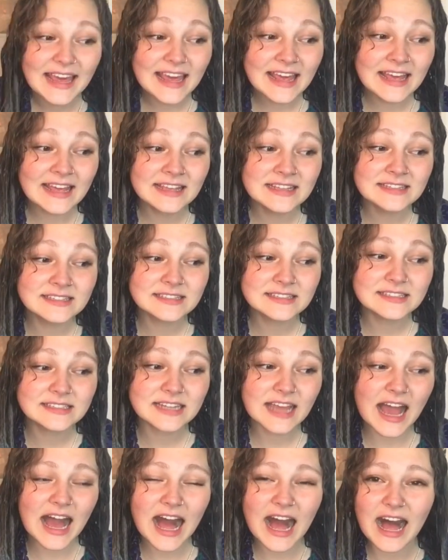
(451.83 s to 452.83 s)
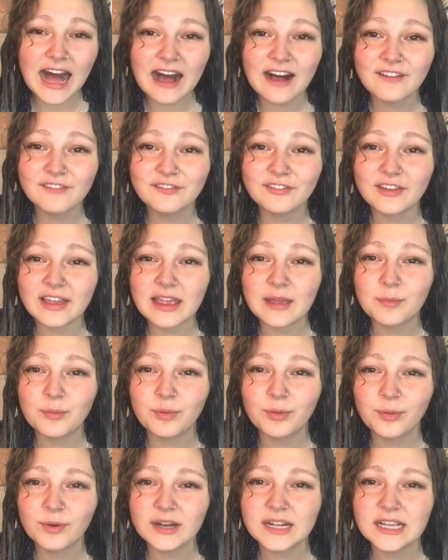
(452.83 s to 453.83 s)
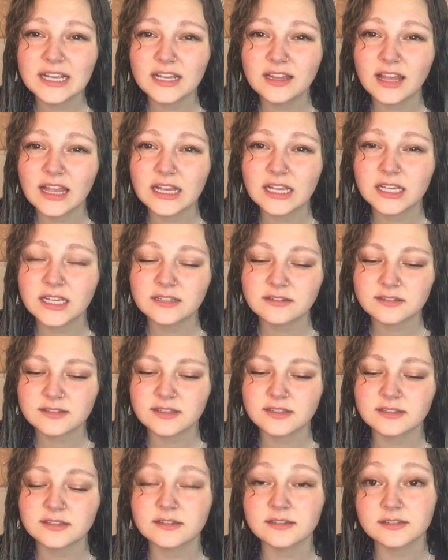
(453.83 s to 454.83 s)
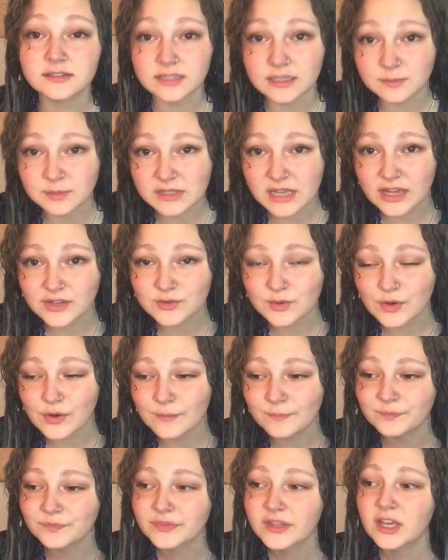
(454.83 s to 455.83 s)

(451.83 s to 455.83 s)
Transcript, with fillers: is to have a pretty like consistent sleep schedule.